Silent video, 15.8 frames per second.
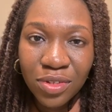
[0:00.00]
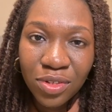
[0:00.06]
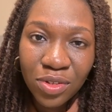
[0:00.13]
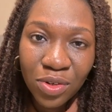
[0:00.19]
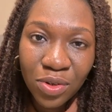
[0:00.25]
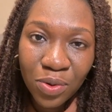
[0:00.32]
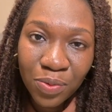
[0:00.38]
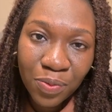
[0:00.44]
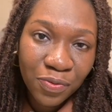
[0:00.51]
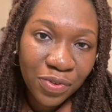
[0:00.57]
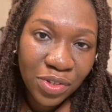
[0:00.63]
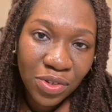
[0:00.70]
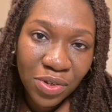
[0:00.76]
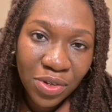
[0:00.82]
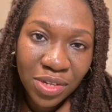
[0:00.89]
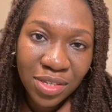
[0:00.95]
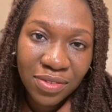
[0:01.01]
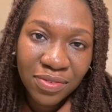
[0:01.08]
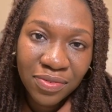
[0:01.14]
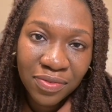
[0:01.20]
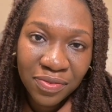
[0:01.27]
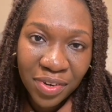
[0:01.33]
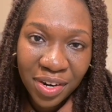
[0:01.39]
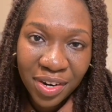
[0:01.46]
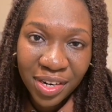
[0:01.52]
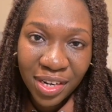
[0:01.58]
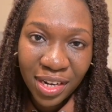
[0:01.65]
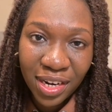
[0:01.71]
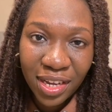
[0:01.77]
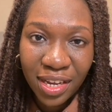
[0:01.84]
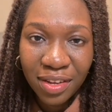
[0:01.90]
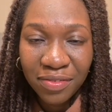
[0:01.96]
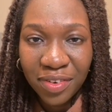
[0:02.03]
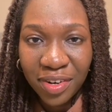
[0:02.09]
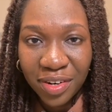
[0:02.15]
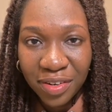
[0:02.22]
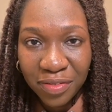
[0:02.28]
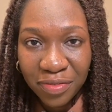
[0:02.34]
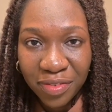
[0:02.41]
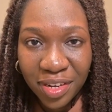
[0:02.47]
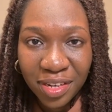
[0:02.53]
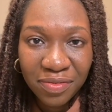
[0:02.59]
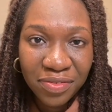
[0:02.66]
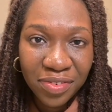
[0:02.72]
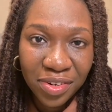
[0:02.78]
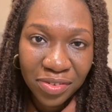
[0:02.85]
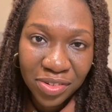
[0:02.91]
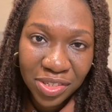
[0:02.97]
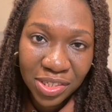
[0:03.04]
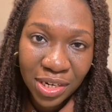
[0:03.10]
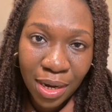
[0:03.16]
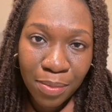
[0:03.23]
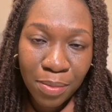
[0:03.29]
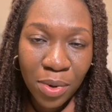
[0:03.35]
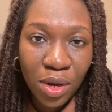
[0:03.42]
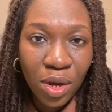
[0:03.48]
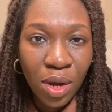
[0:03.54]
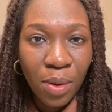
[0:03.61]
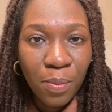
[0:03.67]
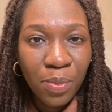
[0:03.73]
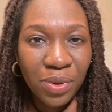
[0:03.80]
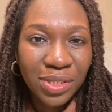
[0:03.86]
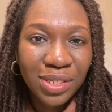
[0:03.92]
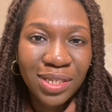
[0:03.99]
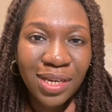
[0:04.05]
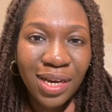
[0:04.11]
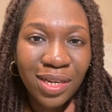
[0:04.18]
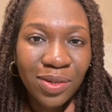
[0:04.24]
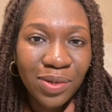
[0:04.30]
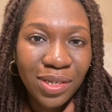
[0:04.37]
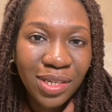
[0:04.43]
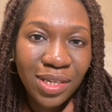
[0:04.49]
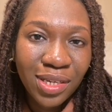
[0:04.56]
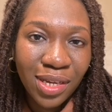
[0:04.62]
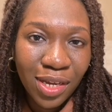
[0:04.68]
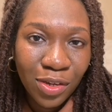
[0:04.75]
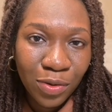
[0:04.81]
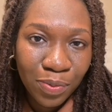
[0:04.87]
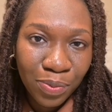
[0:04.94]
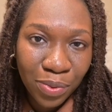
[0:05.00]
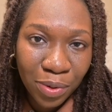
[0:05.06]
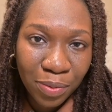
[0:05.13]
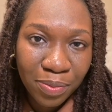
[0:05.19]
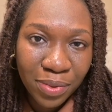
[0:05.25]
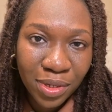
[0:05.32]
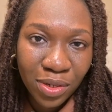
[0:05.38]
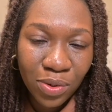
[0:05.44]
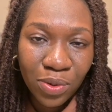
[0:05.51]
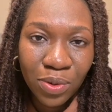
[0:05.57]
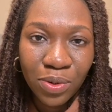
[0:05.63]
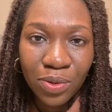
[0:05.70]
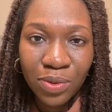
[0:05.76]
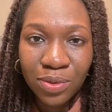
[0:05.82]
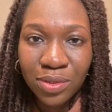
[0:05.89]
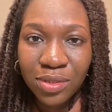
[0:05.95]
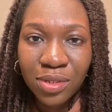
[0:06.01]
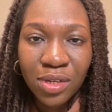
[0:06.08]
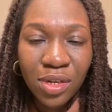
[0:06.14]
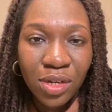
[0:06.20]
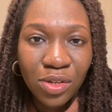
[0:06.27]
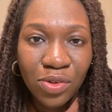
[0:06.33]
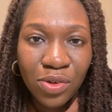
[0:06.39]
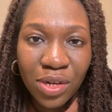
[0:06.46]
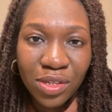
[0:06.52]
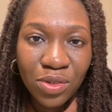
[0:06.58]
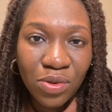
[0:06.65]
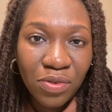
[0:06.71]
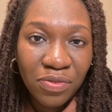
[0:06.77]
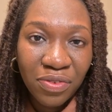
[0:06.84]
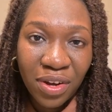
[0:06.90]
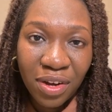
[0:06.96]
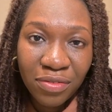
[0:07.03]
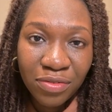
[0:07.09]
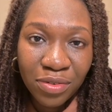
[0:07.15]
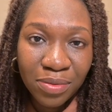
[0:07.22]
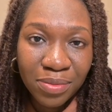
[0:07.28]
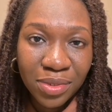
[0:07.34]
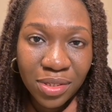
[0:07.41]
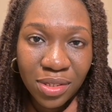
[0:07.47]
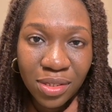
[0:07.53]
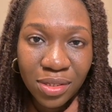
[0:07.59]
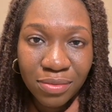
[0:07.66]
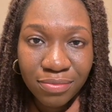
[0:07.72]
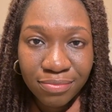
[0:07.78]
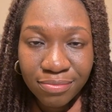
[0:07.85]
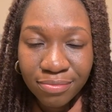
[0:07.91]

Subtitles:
your video is very clear, very fine, very sharp, but they cannot hear you properly, or you are so far from the